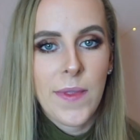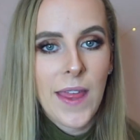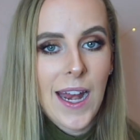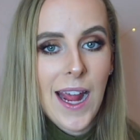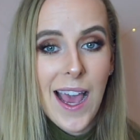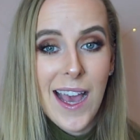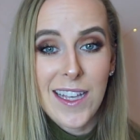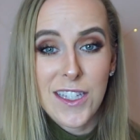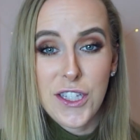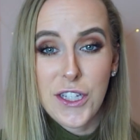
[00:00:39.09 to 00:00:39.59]
that
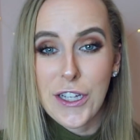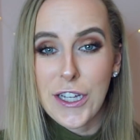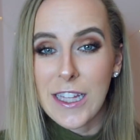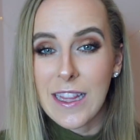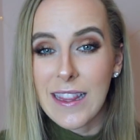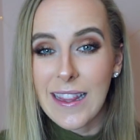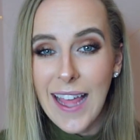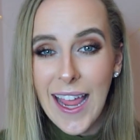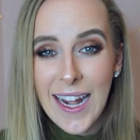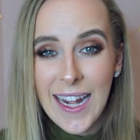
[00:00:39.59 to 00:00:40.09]
it has
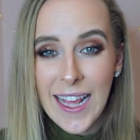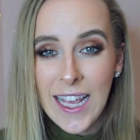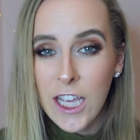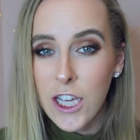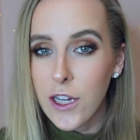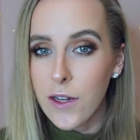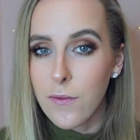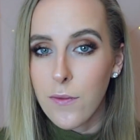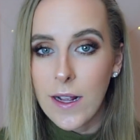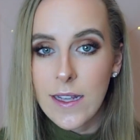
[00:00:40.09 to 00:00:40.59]
good lighting,
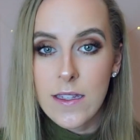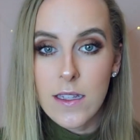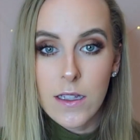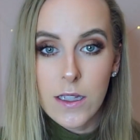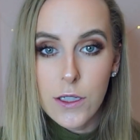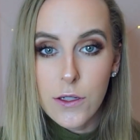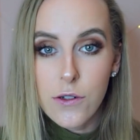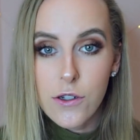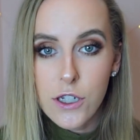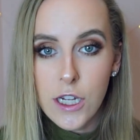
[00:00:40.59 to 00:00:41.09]
good
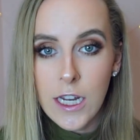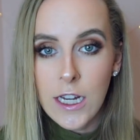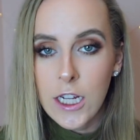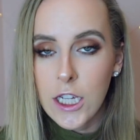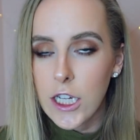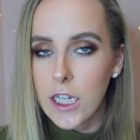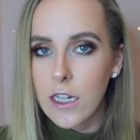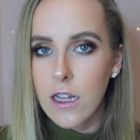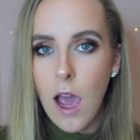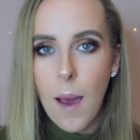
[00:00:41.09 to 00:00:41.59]
resolution,
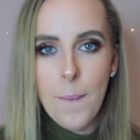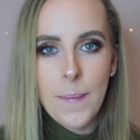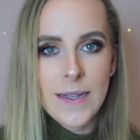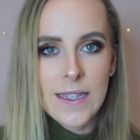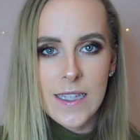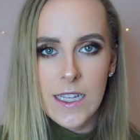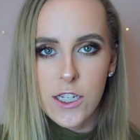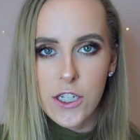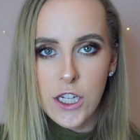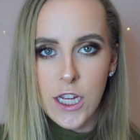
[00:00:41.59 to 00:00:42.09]
good
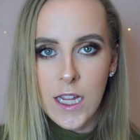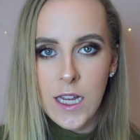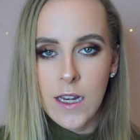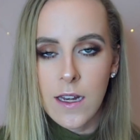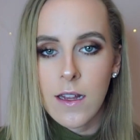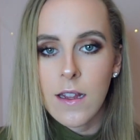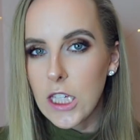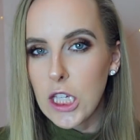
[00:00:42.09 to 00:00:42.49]
composition.